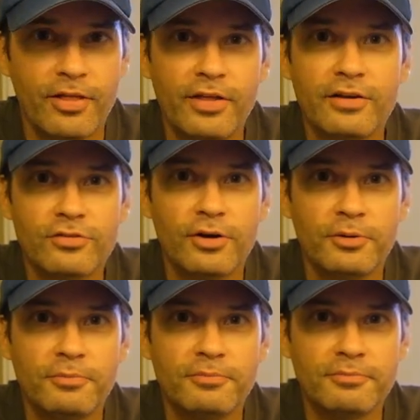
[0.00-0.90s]
I think
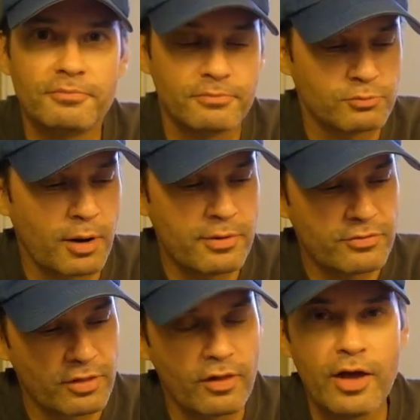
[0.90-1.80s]
so. Probably
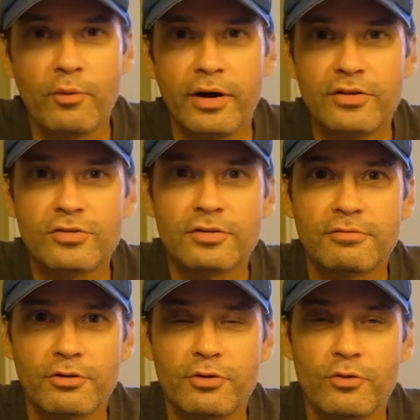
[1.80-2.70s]
for the lightweights,
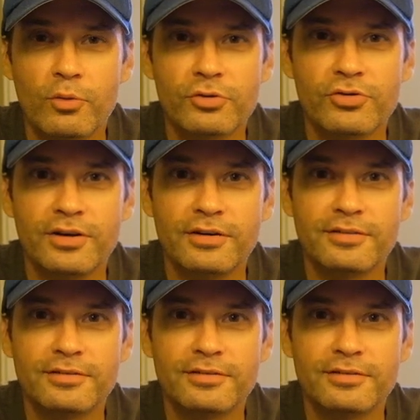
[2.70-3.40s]
for the 4%.